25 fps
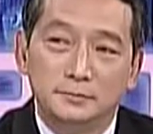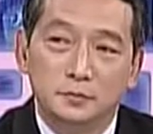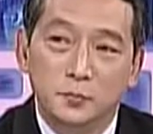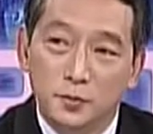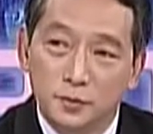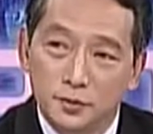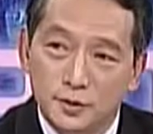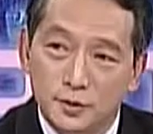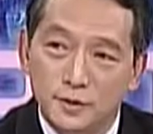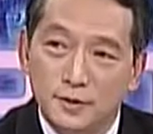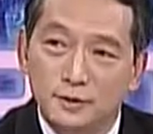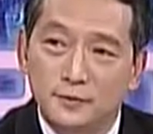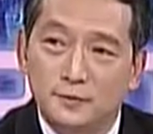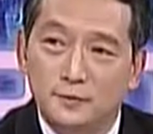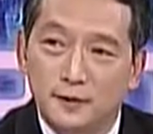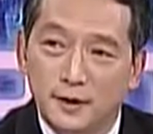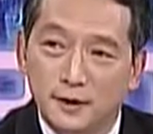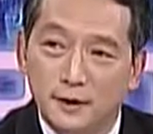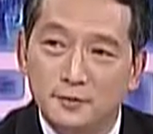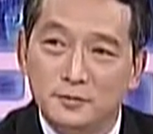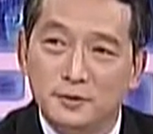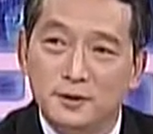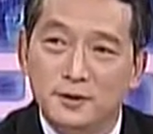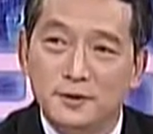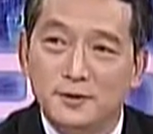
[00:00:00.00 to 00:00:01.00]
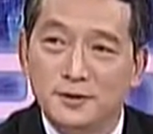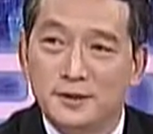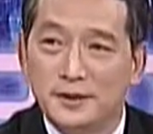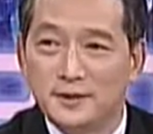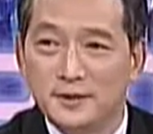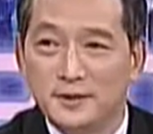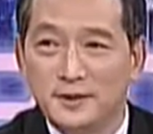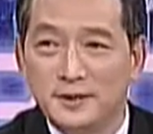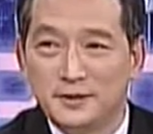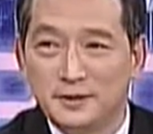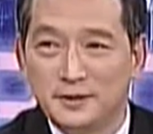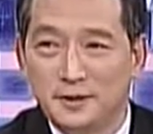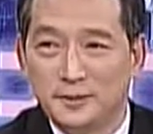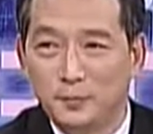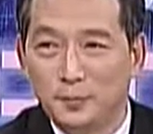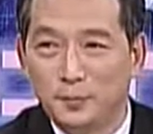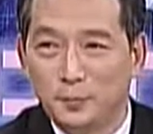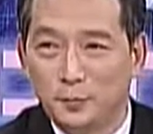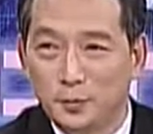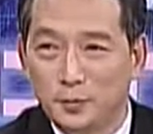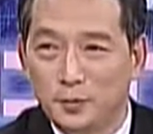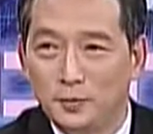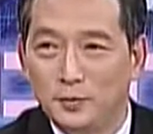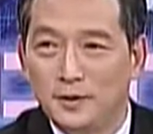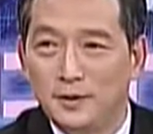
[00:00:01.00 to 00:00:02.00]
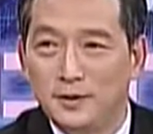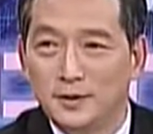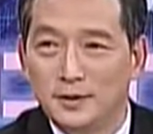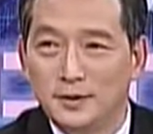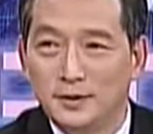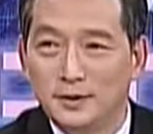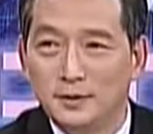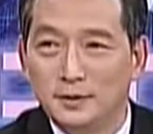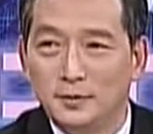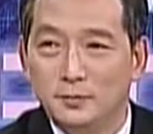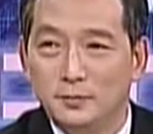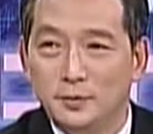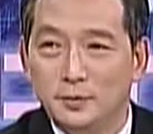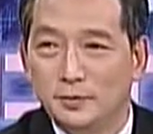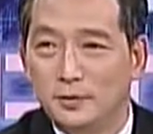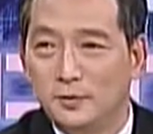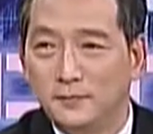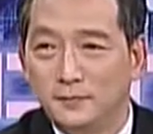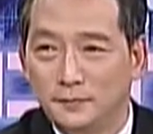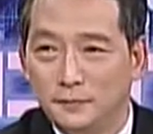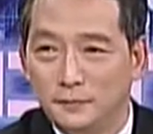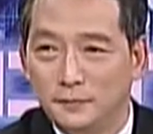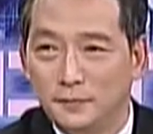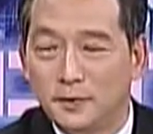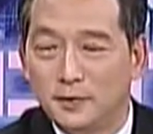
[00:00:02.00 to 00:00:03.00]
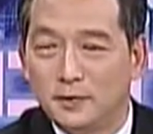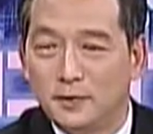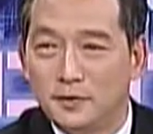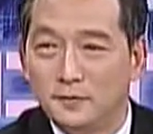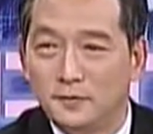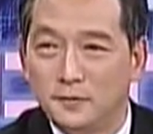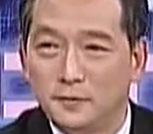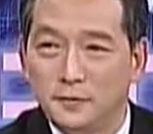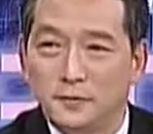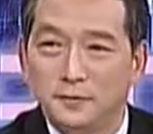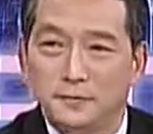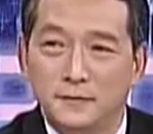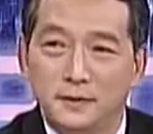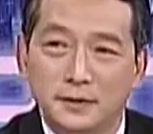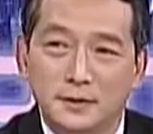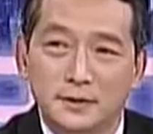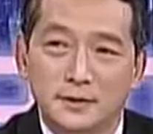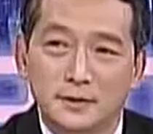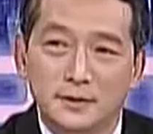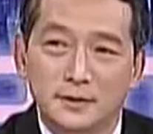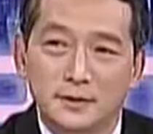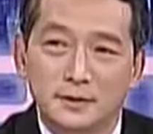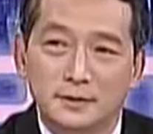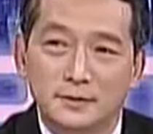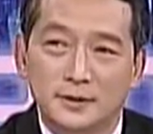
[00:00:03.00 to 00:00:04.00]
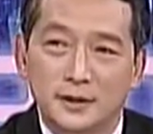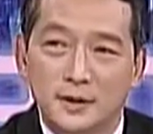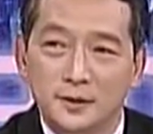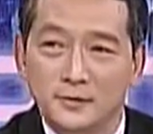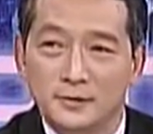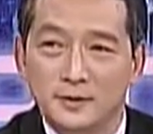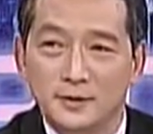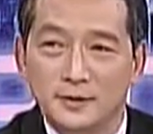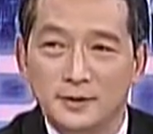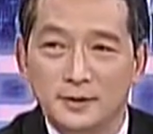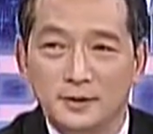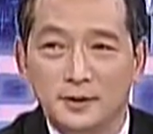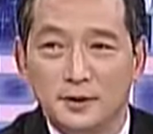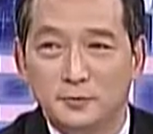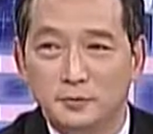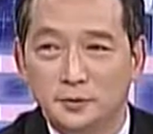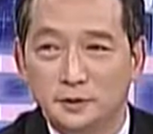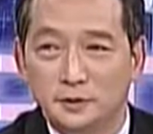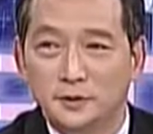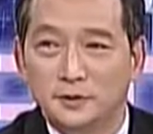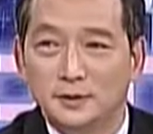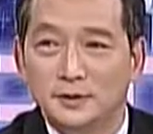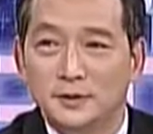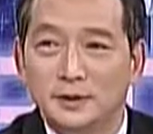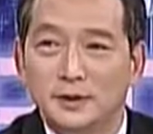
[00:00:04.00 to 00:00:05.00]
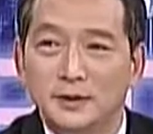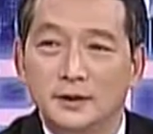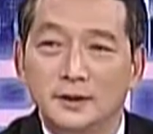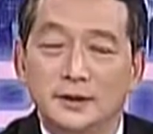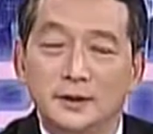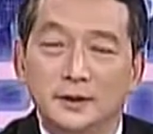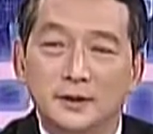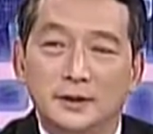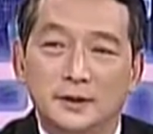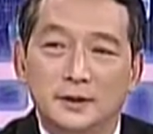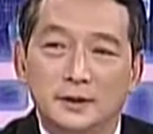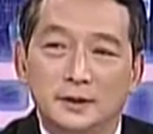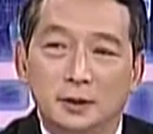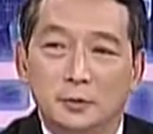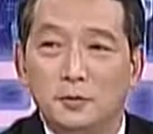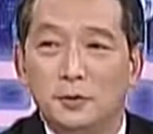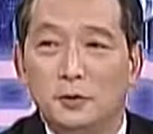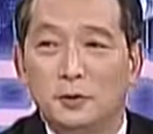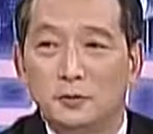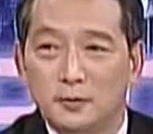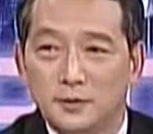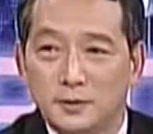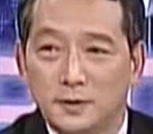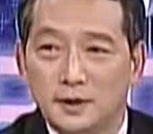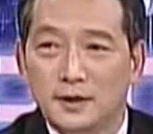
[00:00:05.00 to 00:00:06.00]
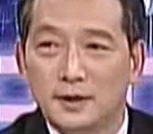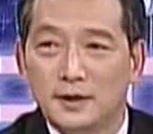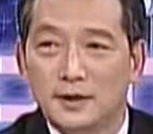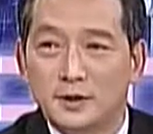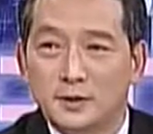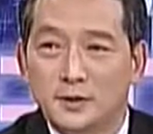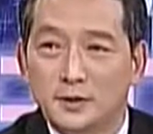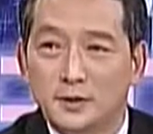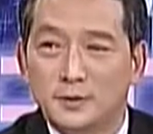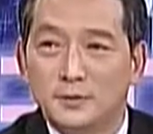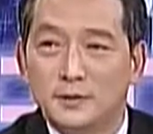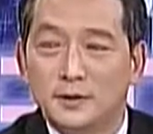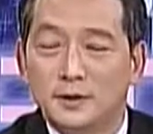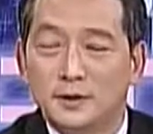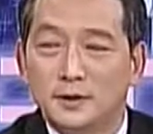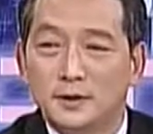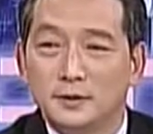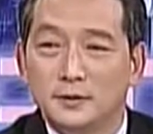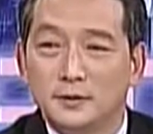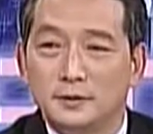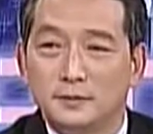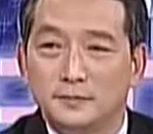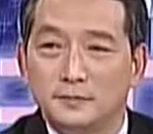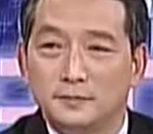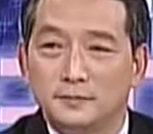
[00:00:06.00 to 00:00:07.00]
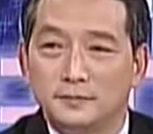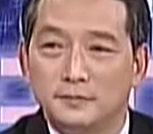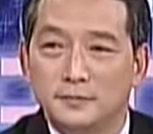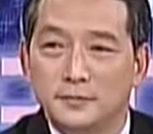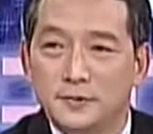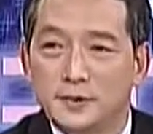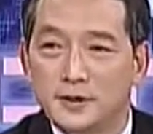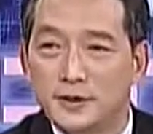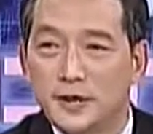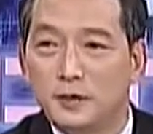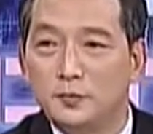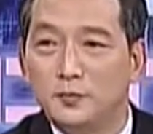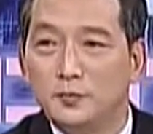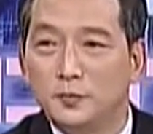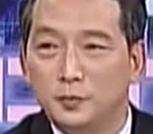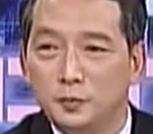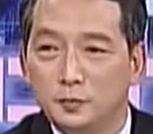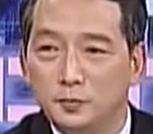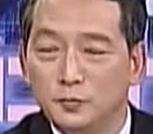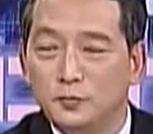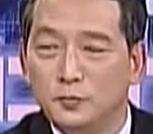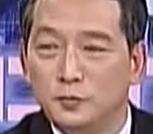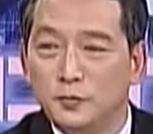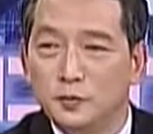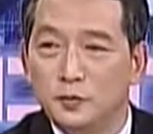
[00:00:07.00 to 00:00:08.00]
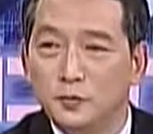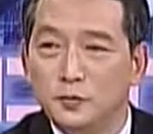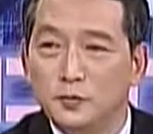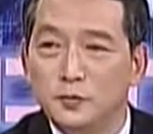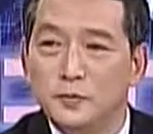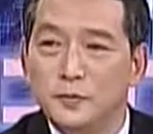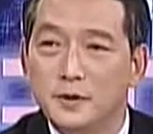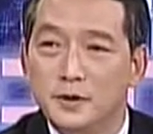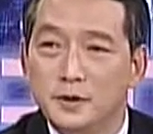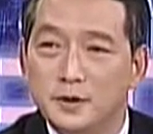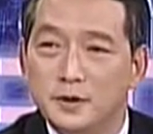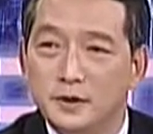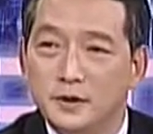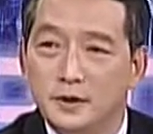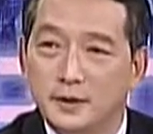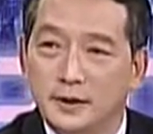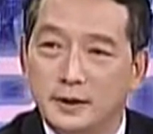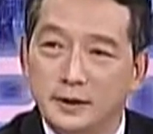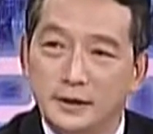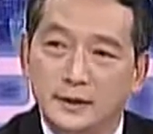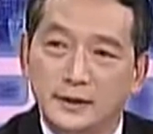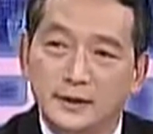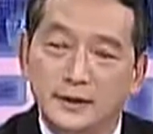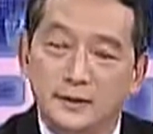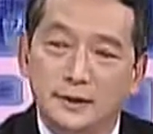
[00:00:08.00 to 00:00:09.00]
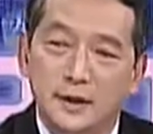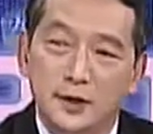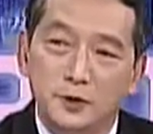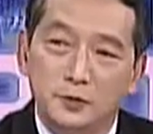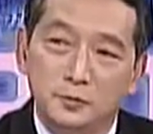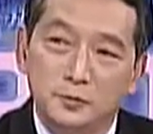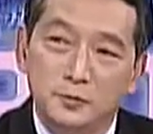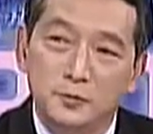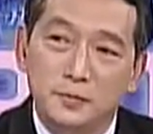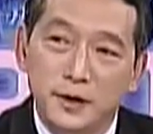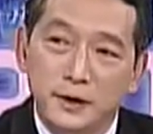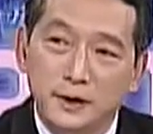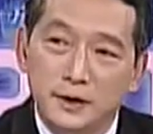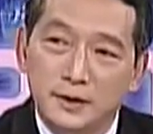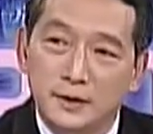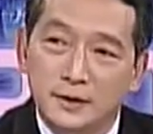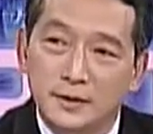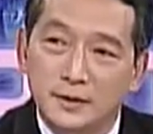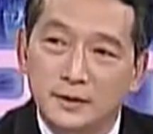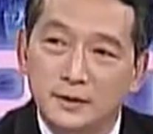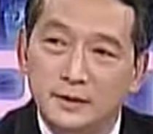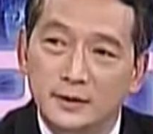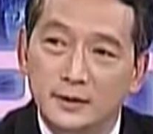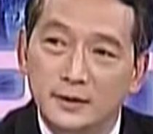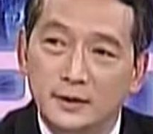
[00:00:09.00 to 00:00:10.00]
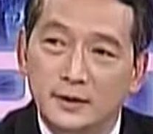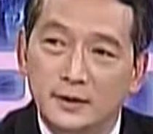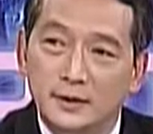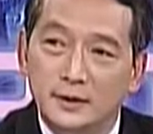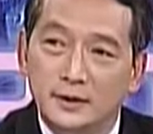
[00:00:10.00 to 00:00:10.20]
more than 500 systems deployed in more than 145 countries in the world. Of course, there are still some room for improvement, like how to make the